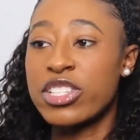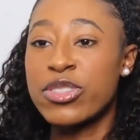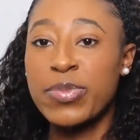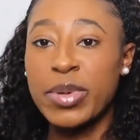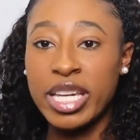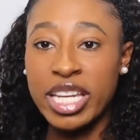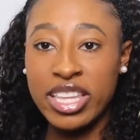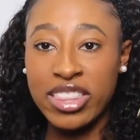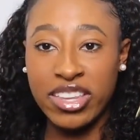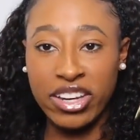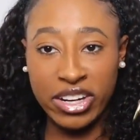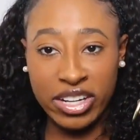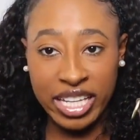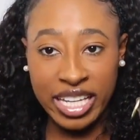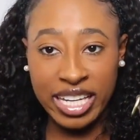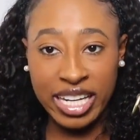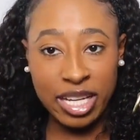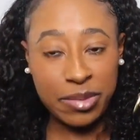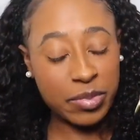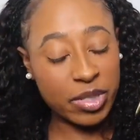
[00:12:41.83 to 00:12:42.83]
Speedy
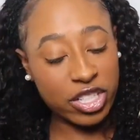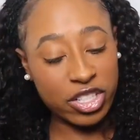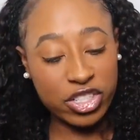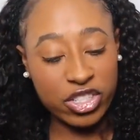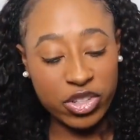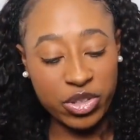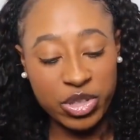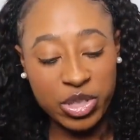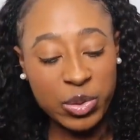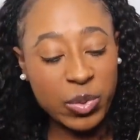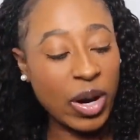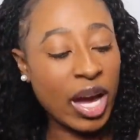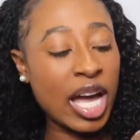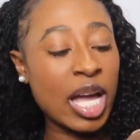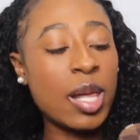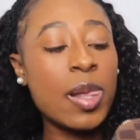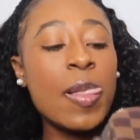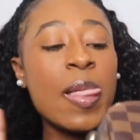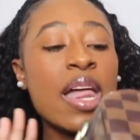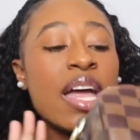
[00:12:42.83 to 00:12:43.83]
30 and I'm going to show you why.